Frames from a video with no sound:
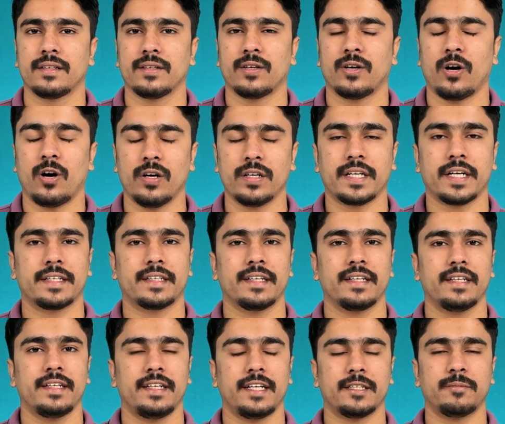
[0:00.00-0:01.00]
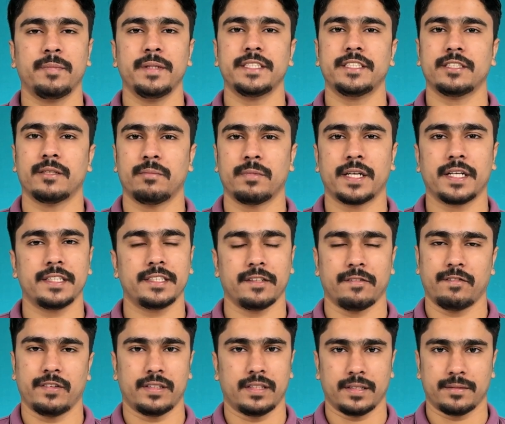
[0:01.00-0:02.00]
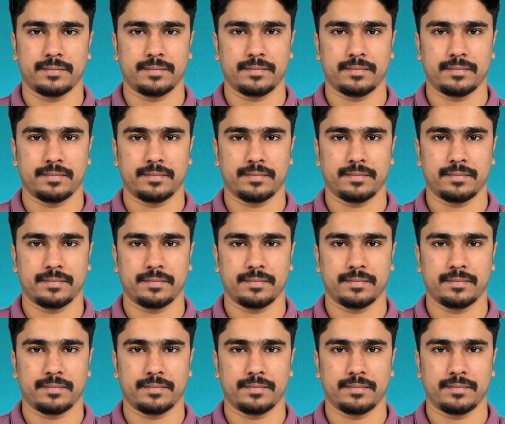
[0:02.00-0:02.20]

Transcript: Alright, let me summarize everything.